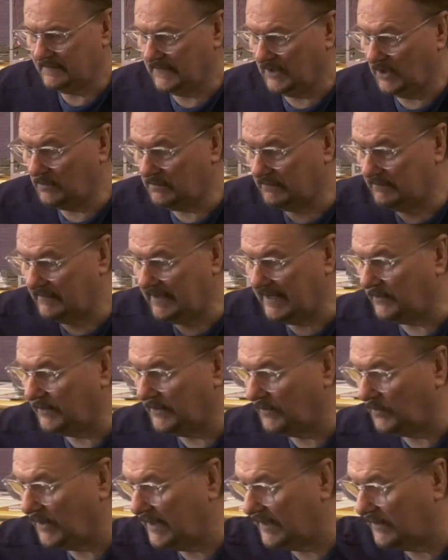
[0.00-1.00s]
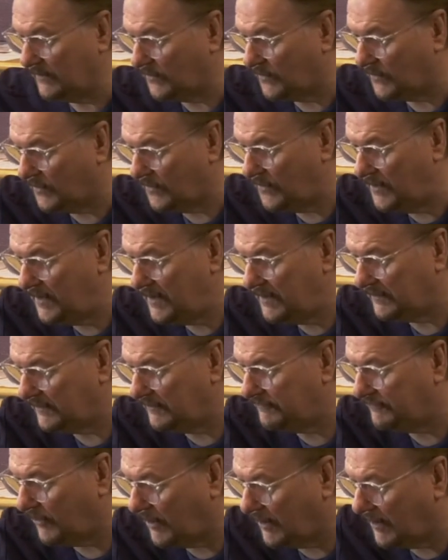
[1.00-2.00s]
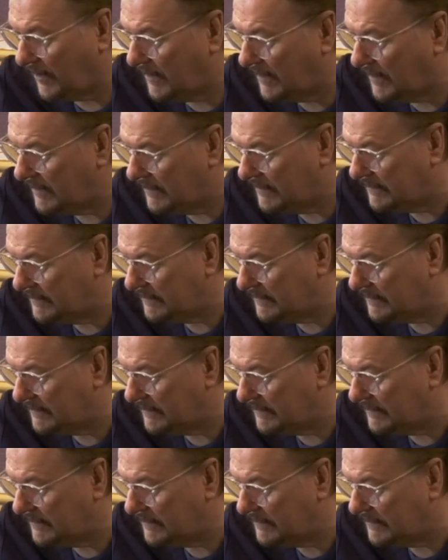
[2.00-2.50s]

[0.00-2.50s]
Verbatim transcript: Oh, that one went really far.